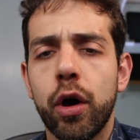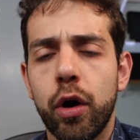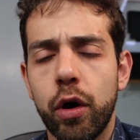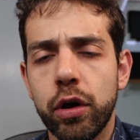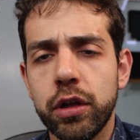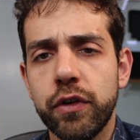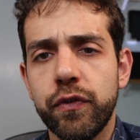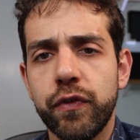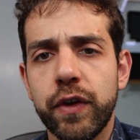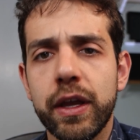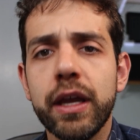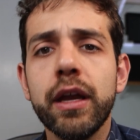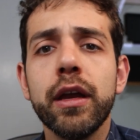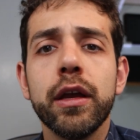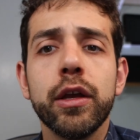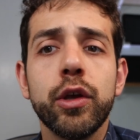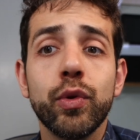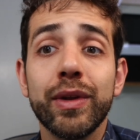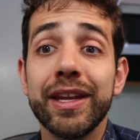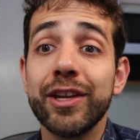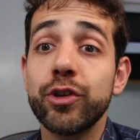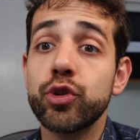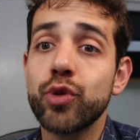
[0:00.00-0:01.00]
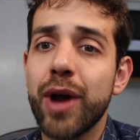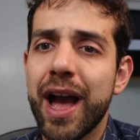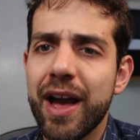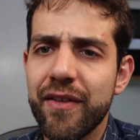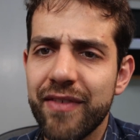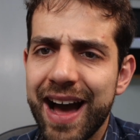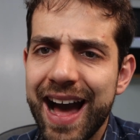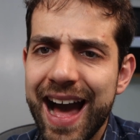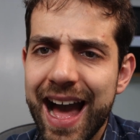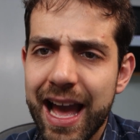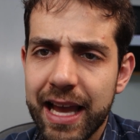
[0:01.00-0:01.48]
Other thing, you need to
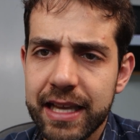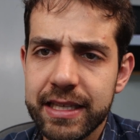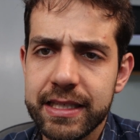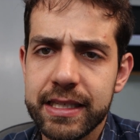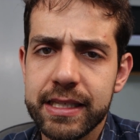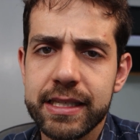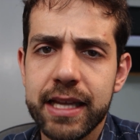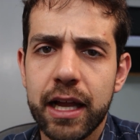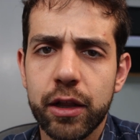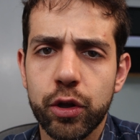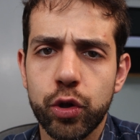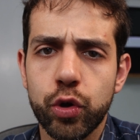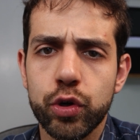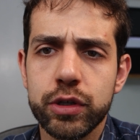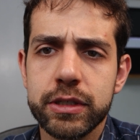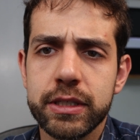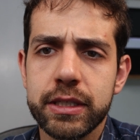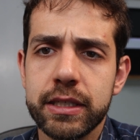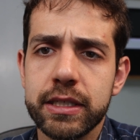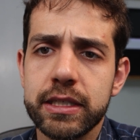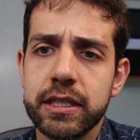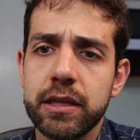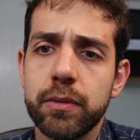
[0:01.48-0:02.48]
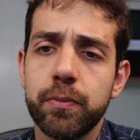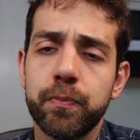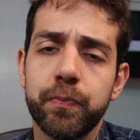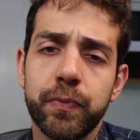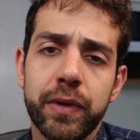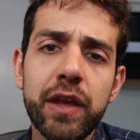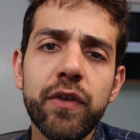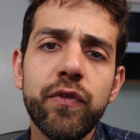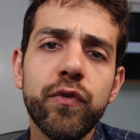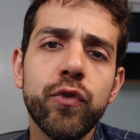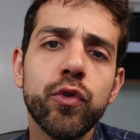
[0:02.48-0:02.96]
have hacks installed in your system.
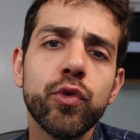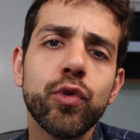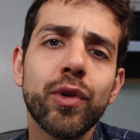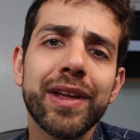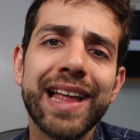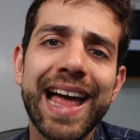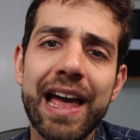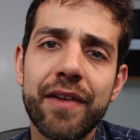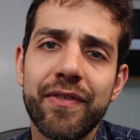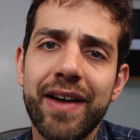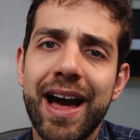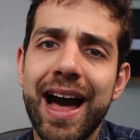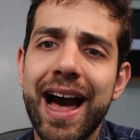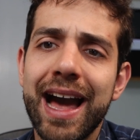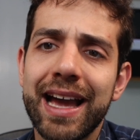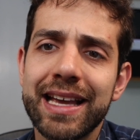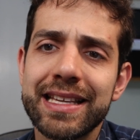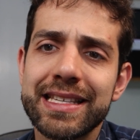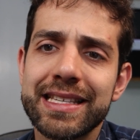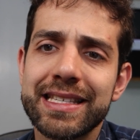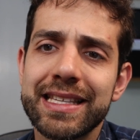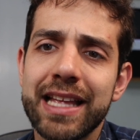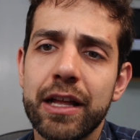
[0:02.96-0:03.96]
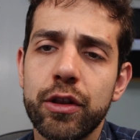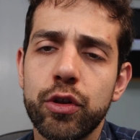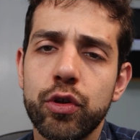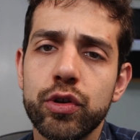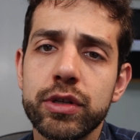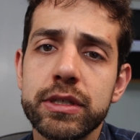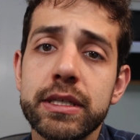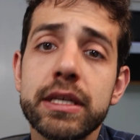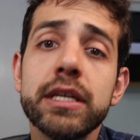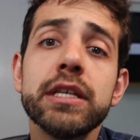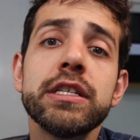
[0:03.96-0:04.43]
If you don't have hacks installed in
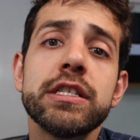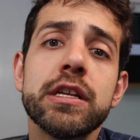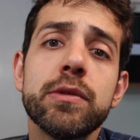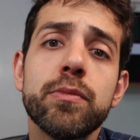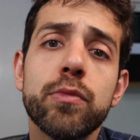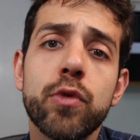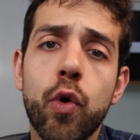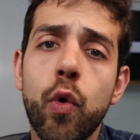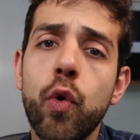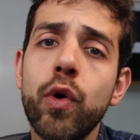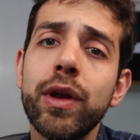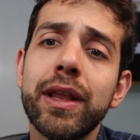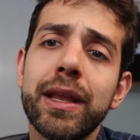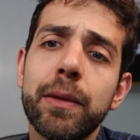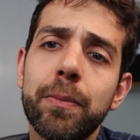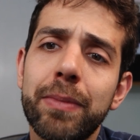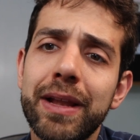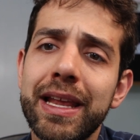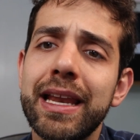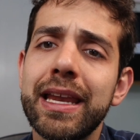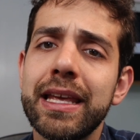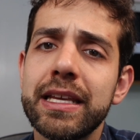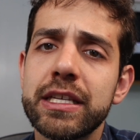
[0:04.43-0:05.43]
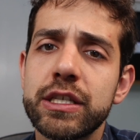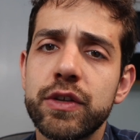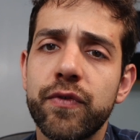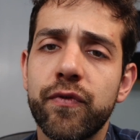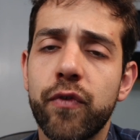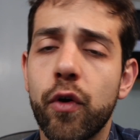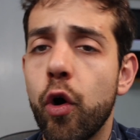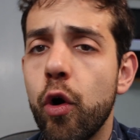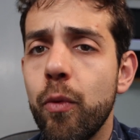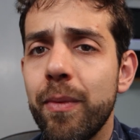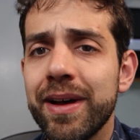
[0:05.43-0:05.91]
your system, go in the playlist
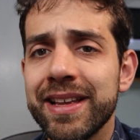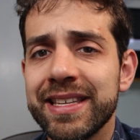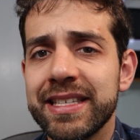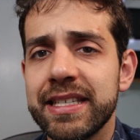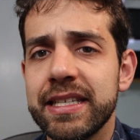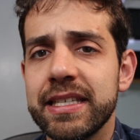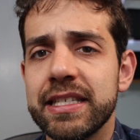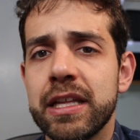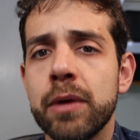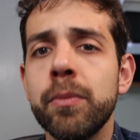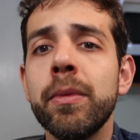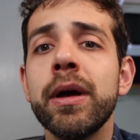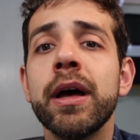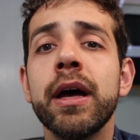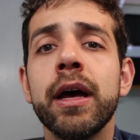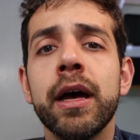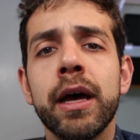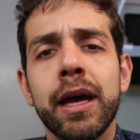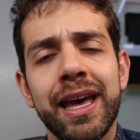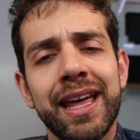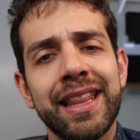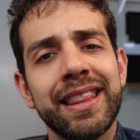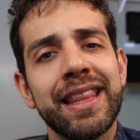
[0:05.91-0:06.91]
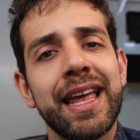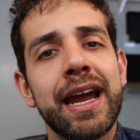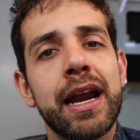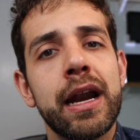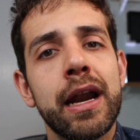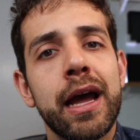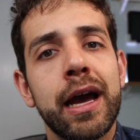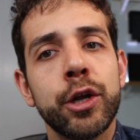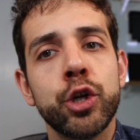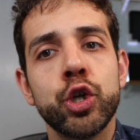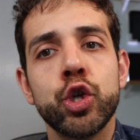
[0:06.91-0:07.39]
for Home Assistant and
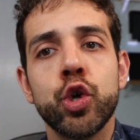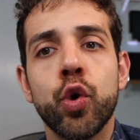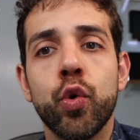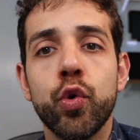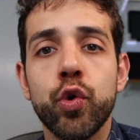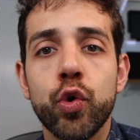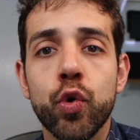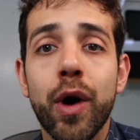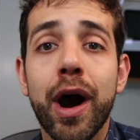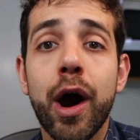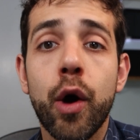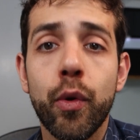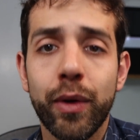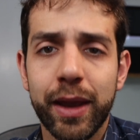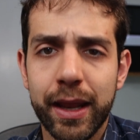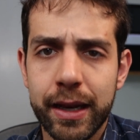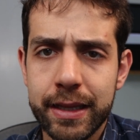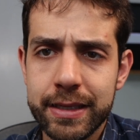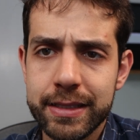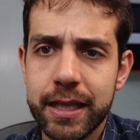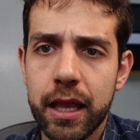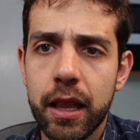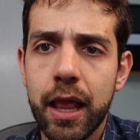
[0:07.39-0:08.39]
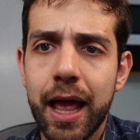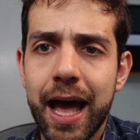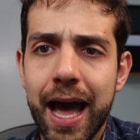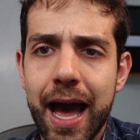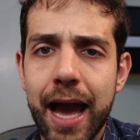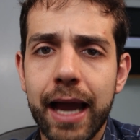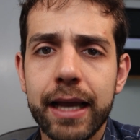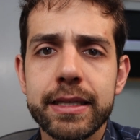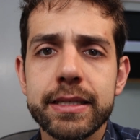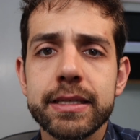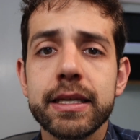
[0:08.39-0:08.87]
there I show you how you can install
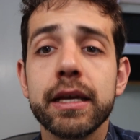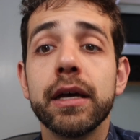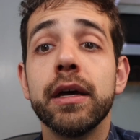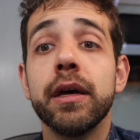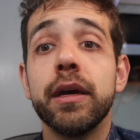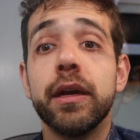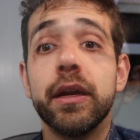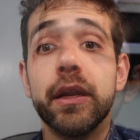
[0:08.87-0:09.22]
hacks.